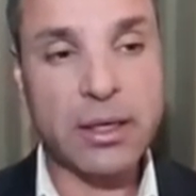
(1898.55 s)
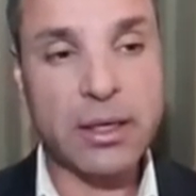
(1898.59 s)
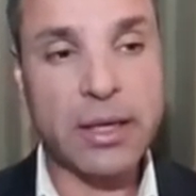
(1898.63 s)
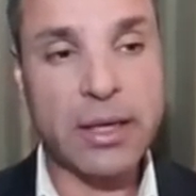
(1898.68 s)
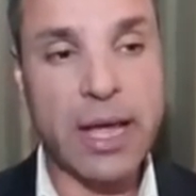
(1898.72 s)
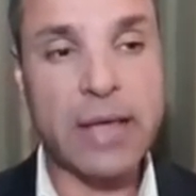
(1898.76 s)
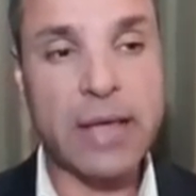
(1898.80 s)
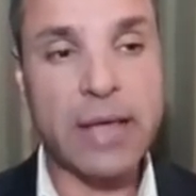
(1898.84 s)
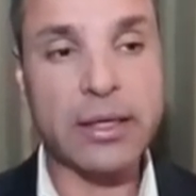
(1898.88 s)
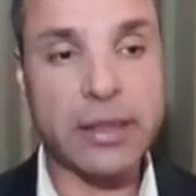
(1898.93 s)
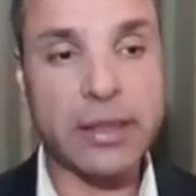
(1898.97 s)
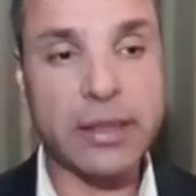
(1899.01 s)

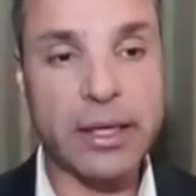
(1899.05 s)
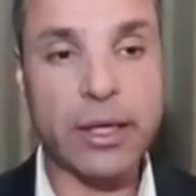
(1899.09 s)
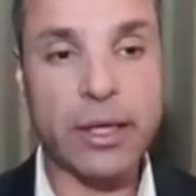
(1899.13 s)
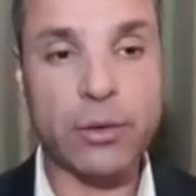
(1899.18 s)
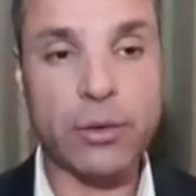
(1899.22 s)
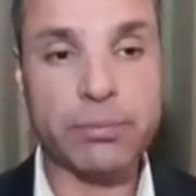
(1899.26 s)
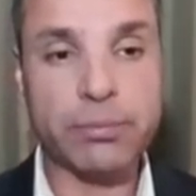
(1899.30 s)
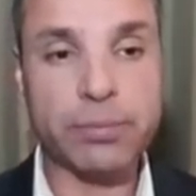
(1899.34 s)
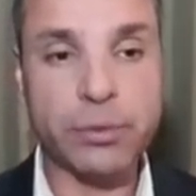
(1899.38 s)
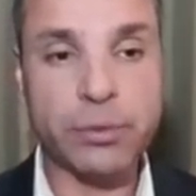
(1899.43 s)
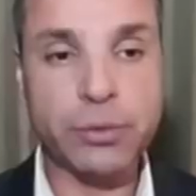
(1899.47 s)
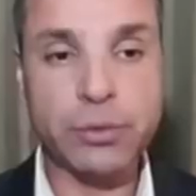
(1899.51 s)
Galileo
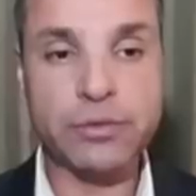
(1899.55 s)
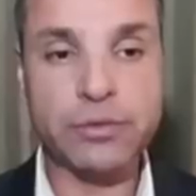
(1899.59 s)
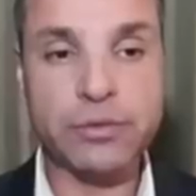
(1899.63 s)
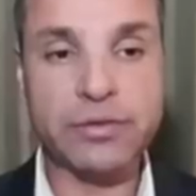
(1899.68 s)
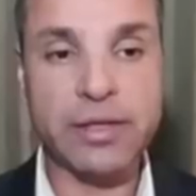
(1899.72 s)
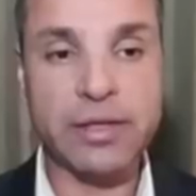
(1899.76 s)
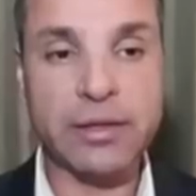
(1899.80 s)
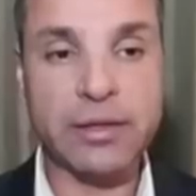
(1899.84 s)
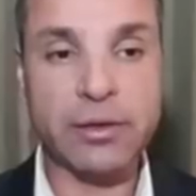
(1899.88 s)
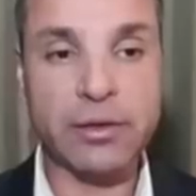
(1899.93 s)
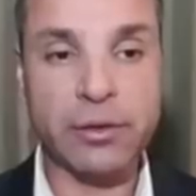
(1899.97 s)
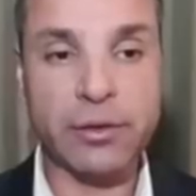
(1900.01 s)
proved
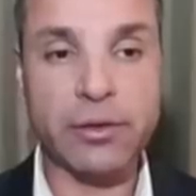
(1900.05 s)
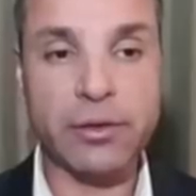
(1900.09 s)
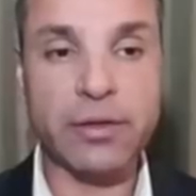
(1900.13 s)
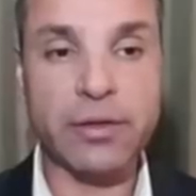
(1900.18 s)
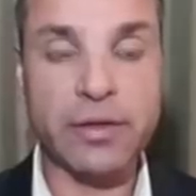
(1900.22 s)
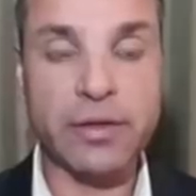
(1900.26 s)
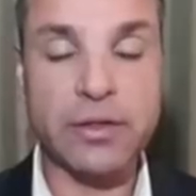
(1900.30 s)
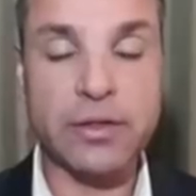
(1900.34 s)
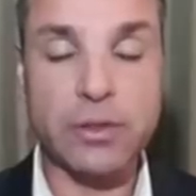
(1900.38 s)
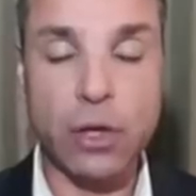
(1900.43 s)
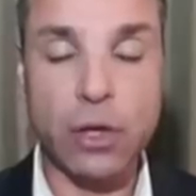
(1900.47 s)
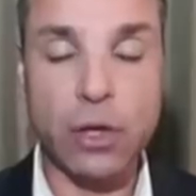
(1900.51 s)
that Earth
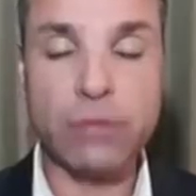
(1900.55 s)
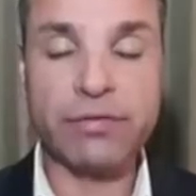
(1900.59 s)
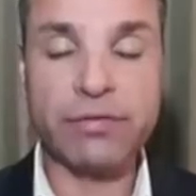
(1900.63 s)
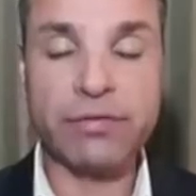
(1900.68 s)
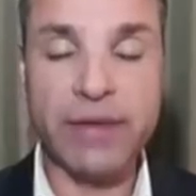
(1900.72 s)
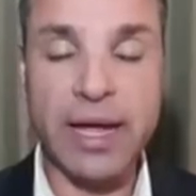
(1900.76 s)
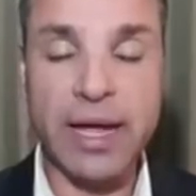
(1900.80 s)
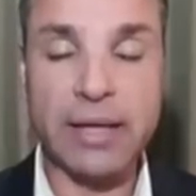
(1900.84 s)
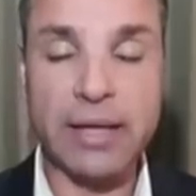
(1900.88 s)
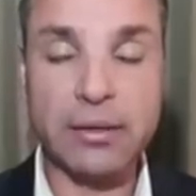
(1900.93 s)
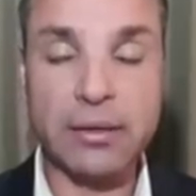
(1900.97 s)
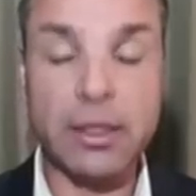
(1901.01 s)
is not
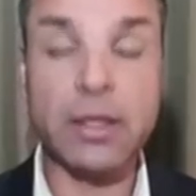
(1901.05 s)
flat,